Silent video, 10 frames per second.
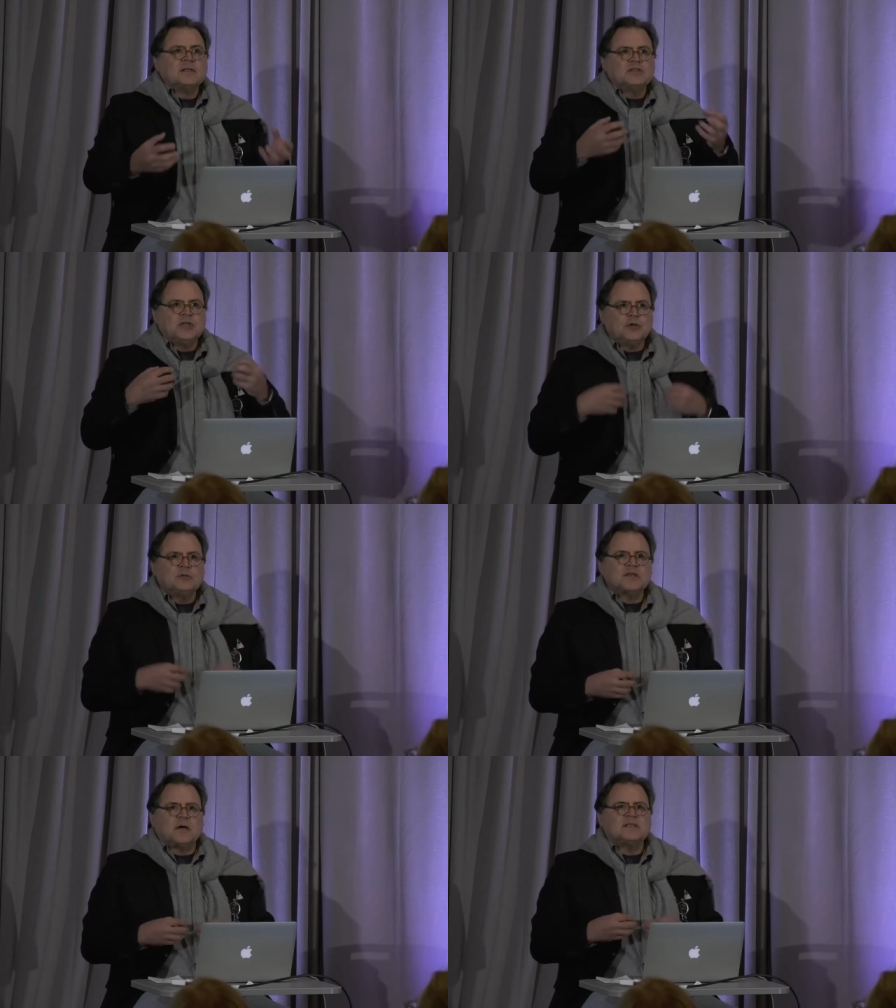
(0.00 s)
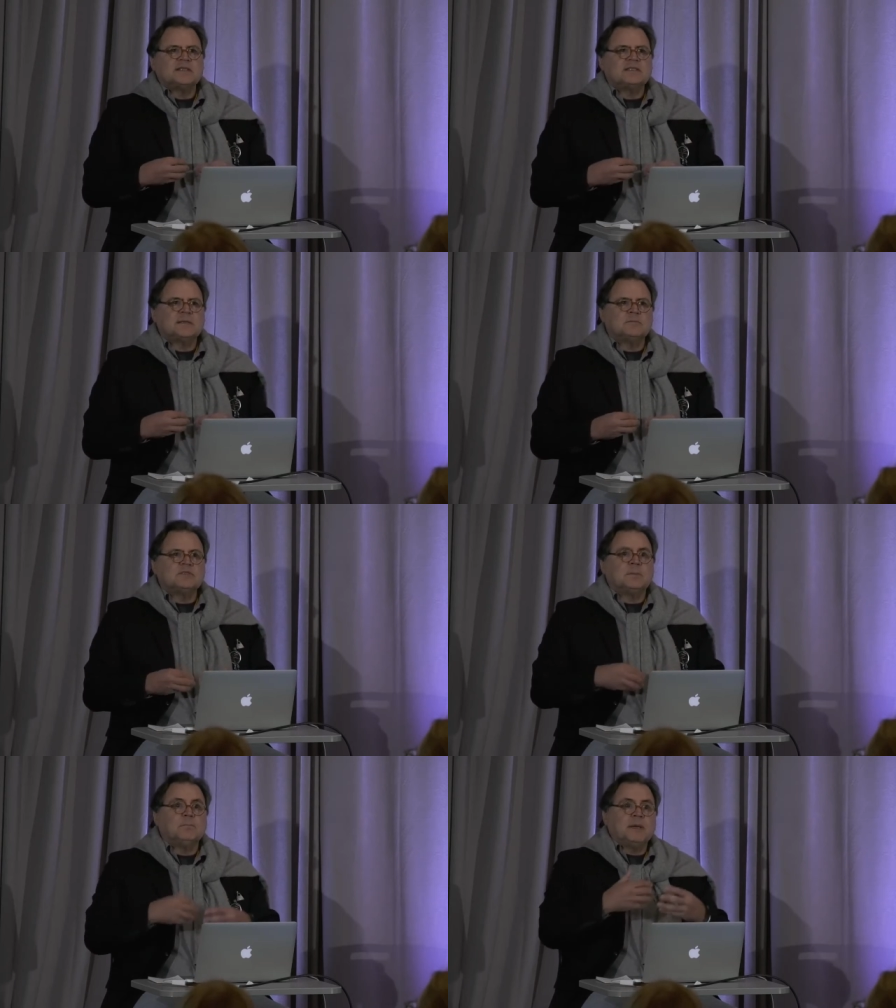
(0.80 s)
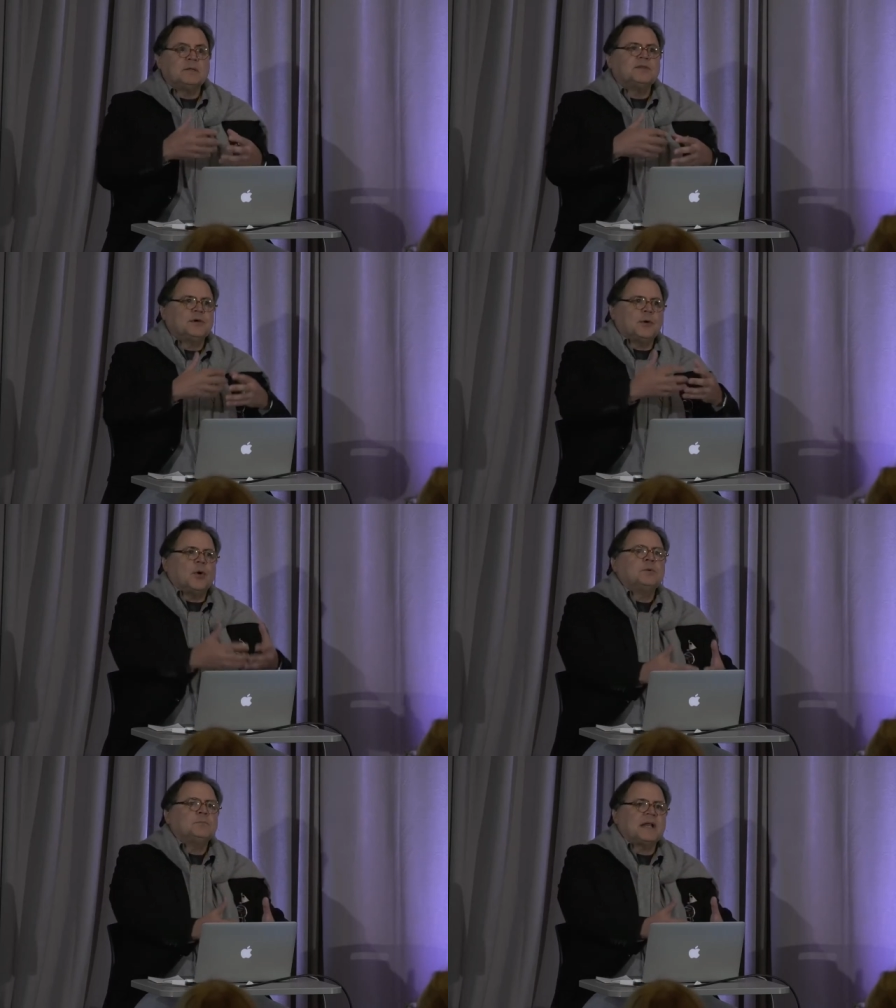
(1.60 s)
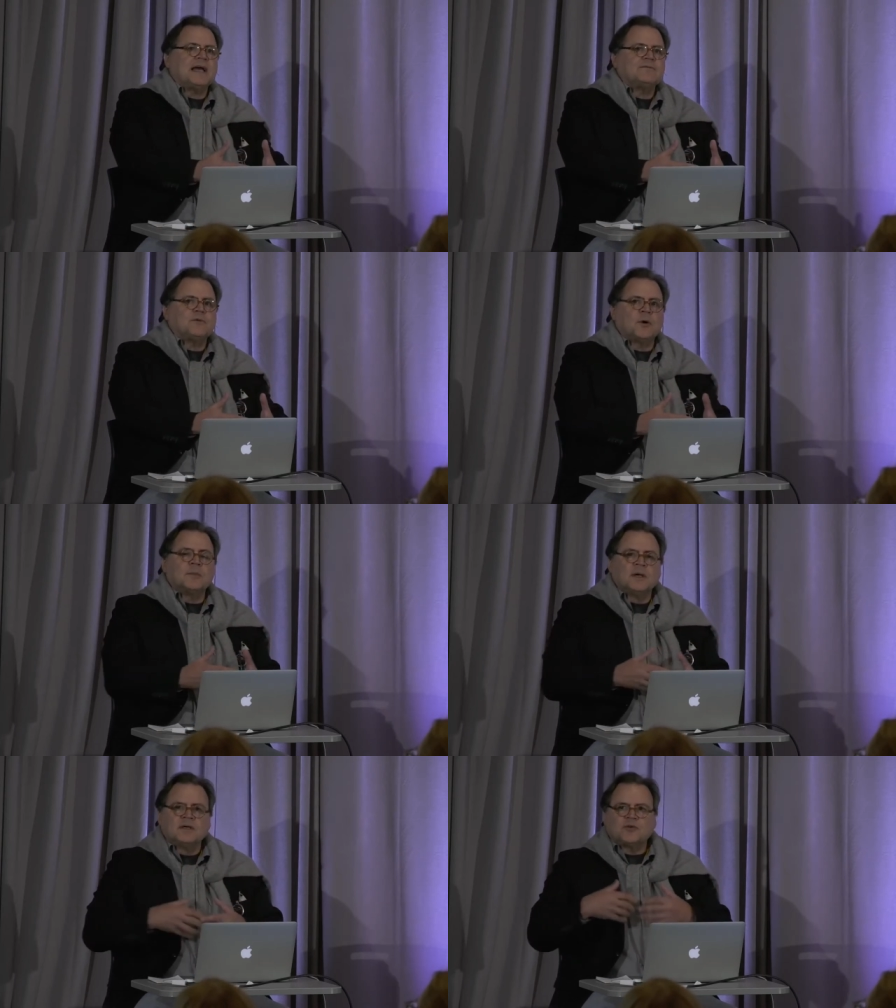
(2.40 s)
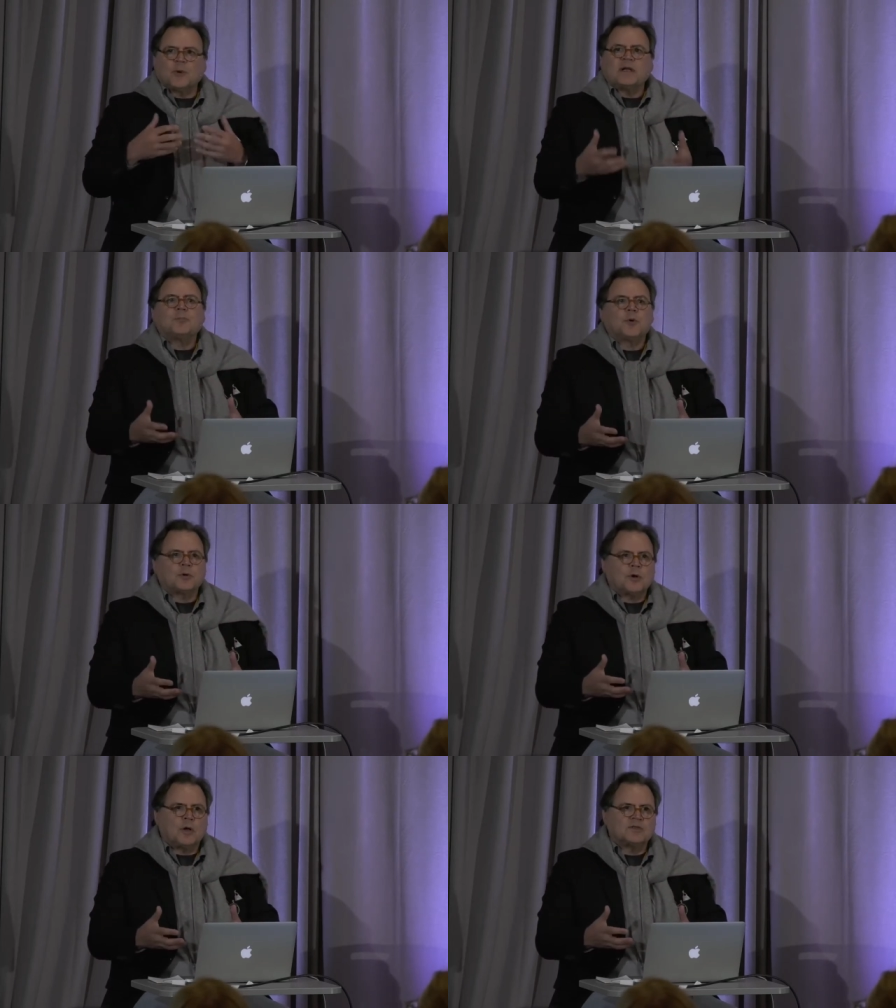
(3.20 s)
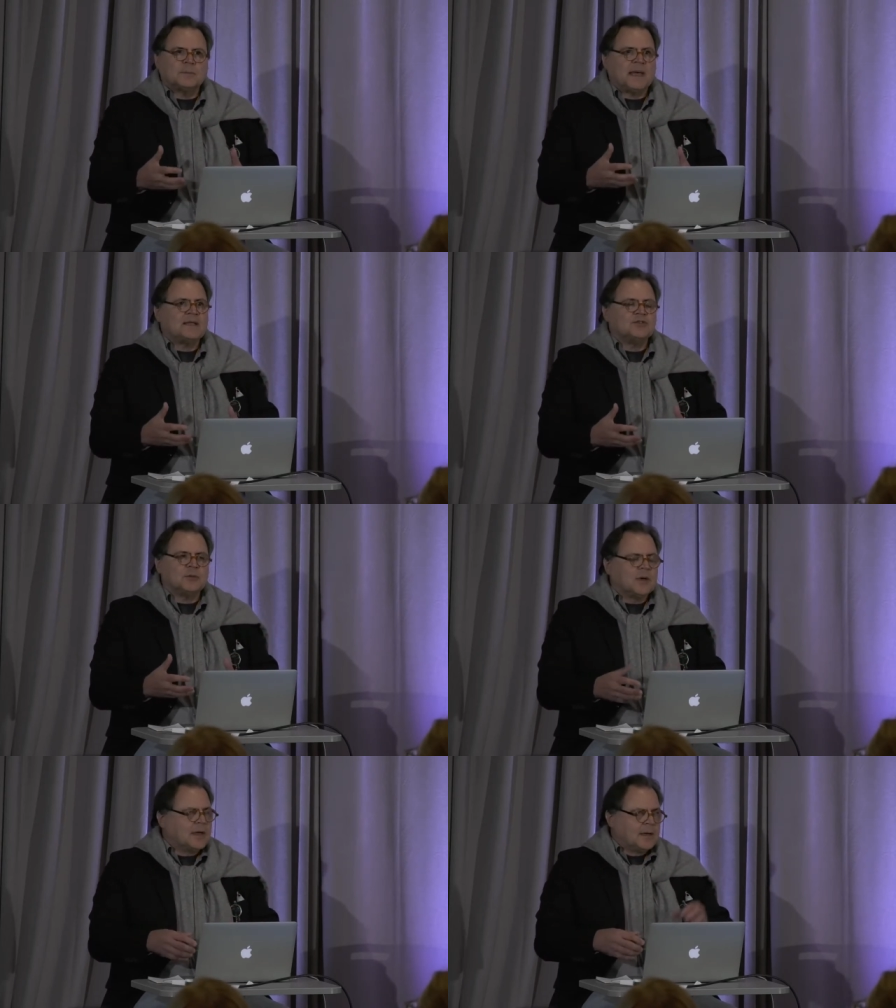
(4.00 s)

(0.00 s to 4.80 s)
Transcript: to use our system to build their own platform to write a protocol to manage you.